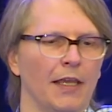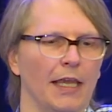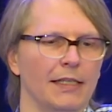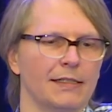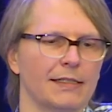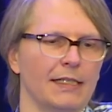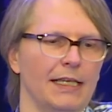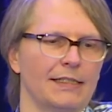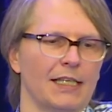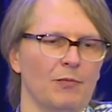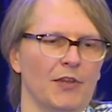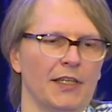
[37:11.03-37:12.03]
it's
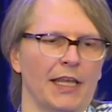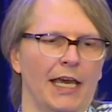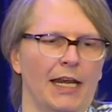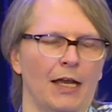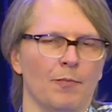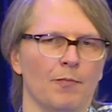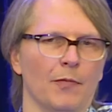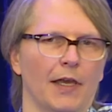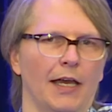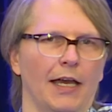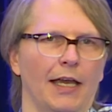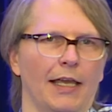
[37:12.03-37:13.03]
something that
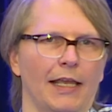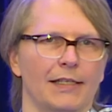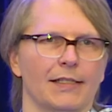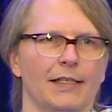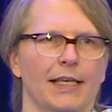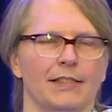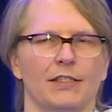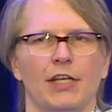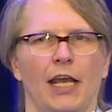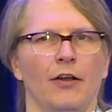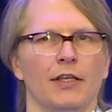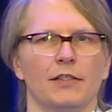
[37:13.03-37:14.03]
is a
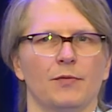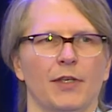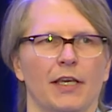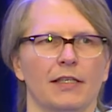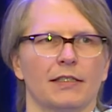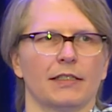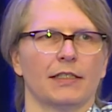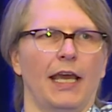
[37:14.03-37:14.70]
challenge because